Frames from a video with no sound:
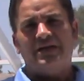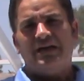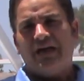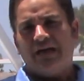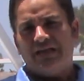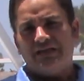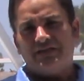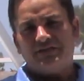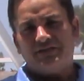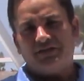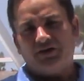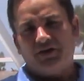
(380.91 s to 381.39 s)

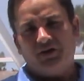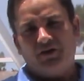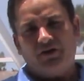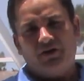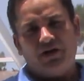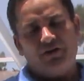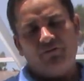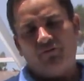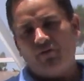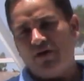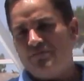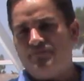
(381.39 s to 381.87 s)
And so
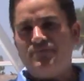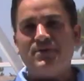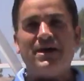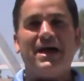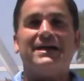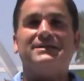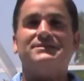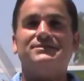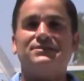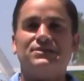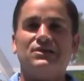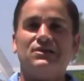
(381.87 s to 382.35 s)
I went
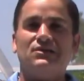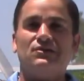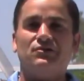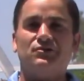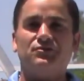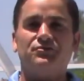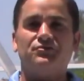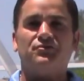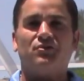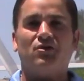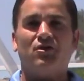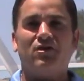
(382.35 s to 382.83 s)
back to the
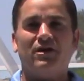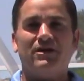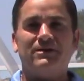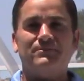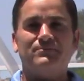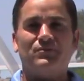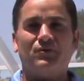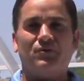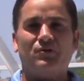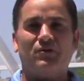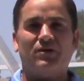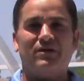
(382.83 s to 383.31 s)
old
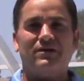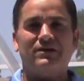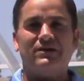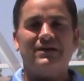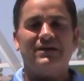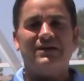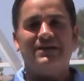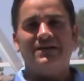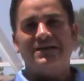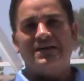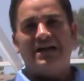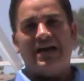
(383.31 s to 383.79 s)
drawing board,
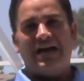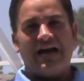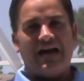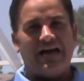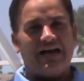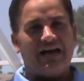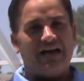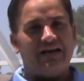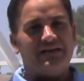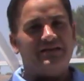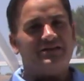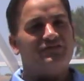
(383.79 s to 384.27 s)

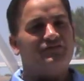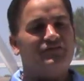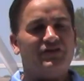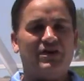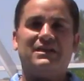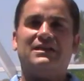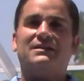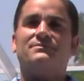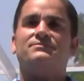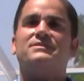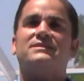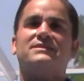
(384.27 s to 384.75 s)
and I
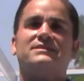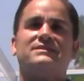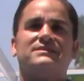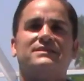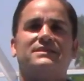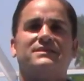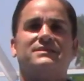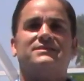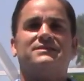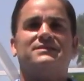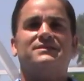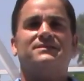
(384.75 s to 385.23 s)
developed a
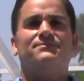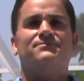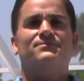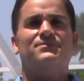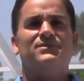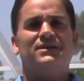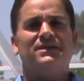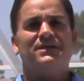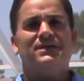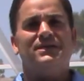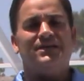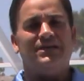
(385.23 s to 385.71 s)
system
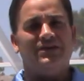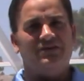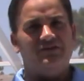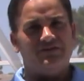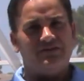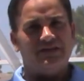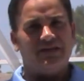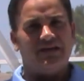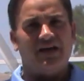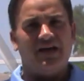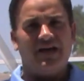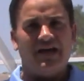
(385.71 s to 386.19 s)

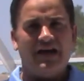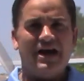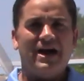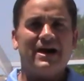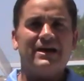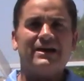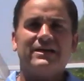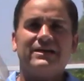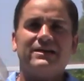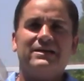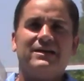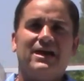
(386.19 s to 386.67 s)
using
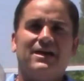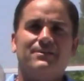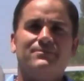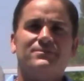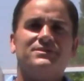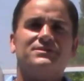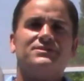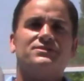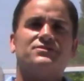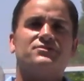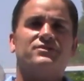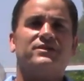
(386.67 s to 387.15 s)
ionic
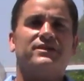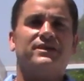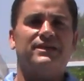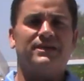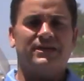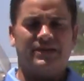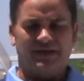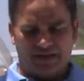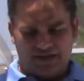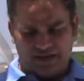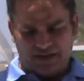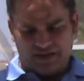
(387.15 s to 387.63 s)
chemistry,
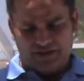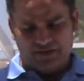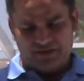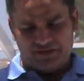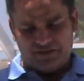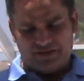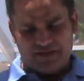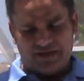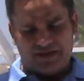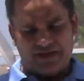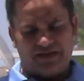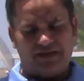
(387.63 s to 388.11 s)

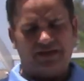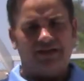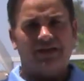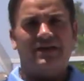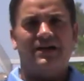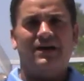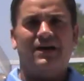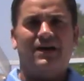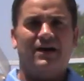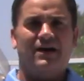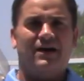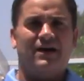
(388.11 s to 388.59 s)
using
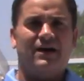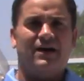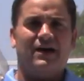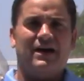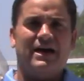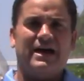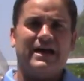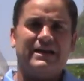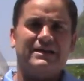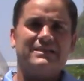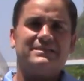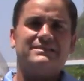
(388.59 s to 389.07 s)

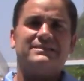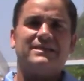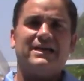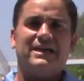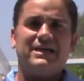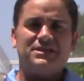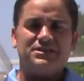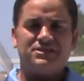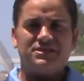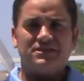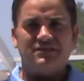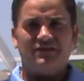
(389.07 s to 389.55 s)

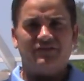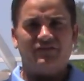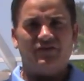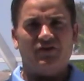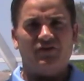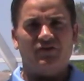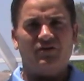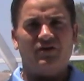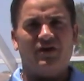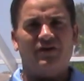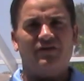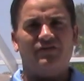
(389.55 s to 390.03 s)
ionization
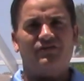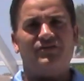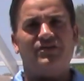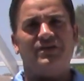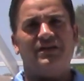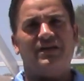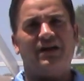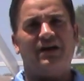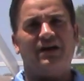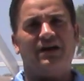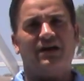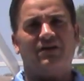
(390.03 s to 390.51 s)
of
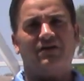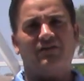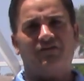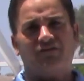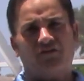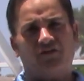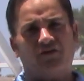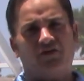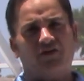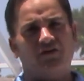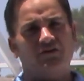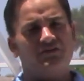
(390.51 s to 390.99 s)
the air
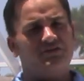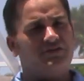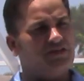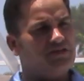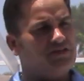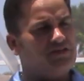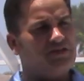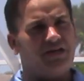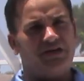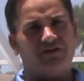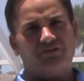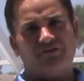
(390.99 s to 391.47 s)
to
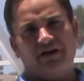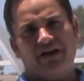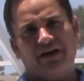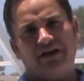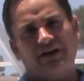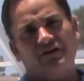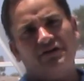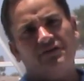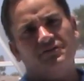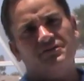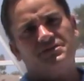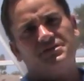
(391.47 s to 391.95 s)

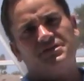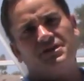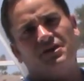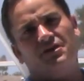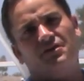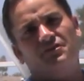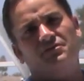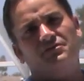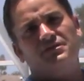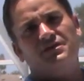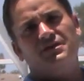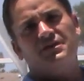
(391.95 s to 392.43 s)
generate
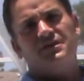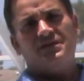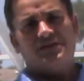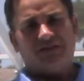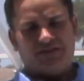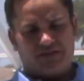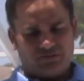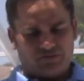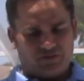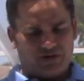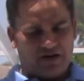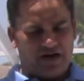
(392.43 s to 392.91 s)
ozone.
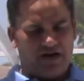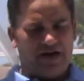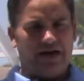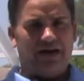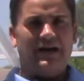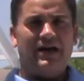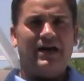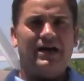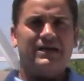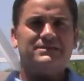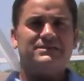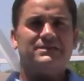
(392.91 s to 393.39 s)
So we're
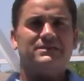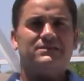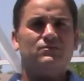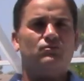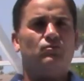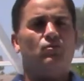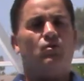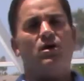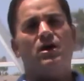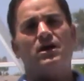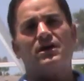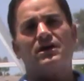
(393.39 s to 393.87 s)
ionizing the
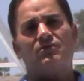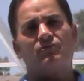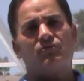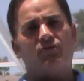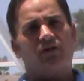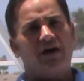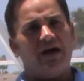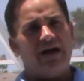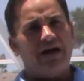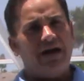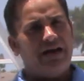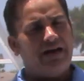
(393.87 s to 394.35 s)
water,
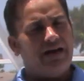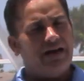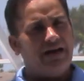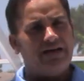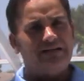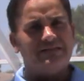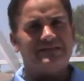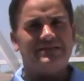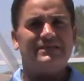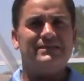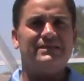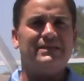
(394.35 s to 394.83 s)
we're
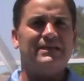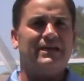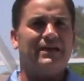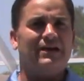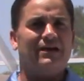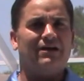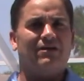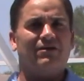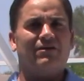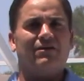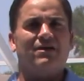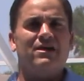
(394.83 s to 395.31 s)
ionizing the
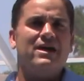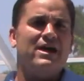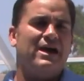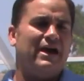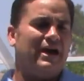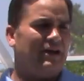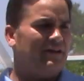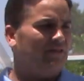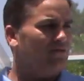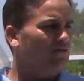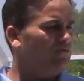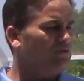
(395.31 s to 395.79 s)
air,
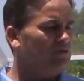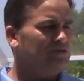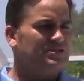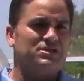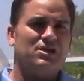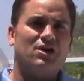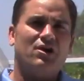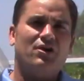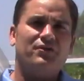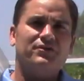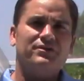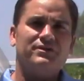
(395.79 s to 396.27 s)
and the
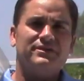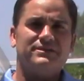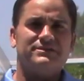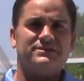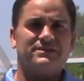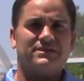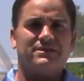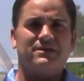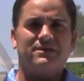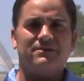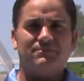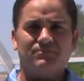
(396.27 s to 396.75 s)
result is
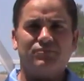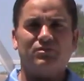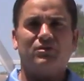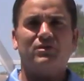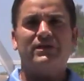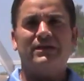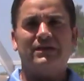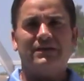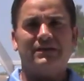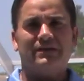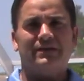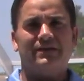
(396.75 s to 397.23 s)
a
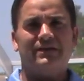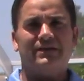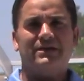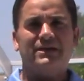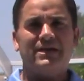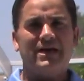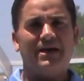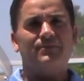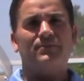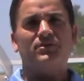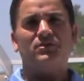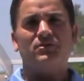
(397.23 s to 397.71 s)
completely
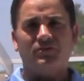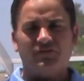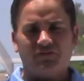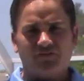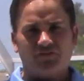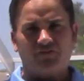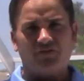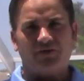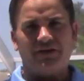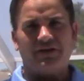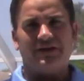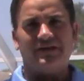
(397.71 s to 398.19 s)

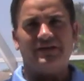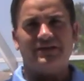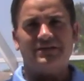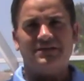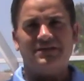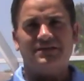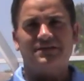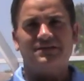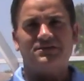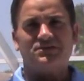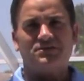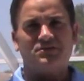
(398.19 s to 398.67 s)
chemical-free
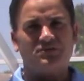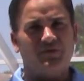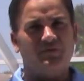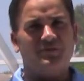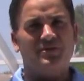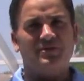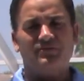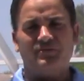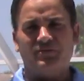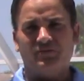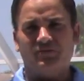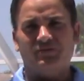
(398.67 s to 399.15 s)

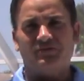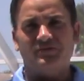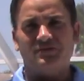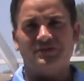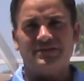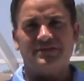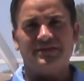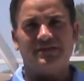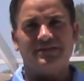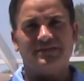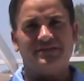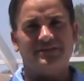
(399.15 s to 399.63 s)
swimming pool
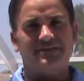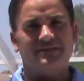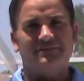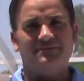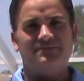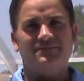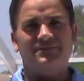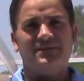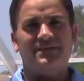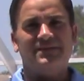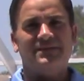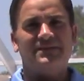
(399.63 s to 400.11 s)
system.
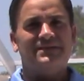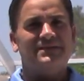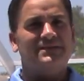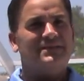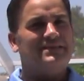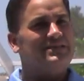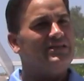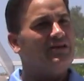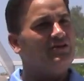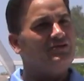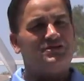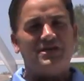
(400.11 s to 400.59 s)

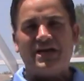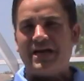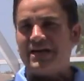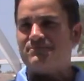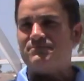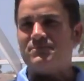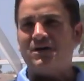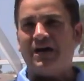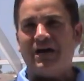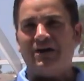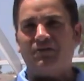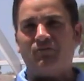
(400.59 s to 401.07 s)
Don't
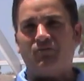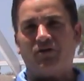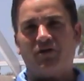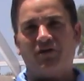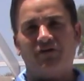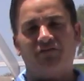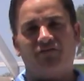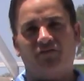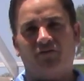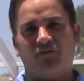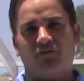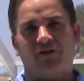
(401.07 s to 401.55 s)
take my
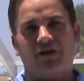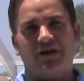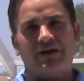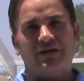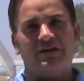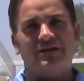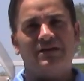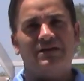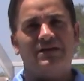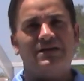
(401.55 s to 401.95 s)
word for it.